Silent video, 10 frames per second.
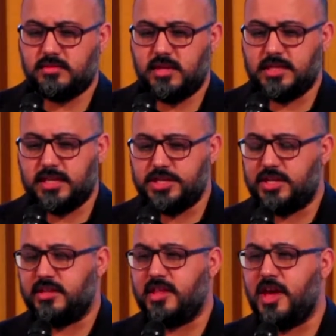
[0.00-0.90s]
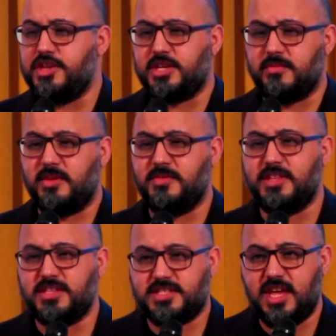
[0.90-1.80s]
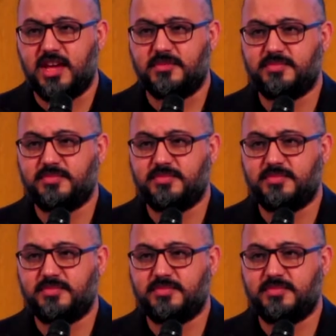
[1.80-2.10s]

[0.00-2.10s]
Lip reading: that's actually the age I'm going to be this year.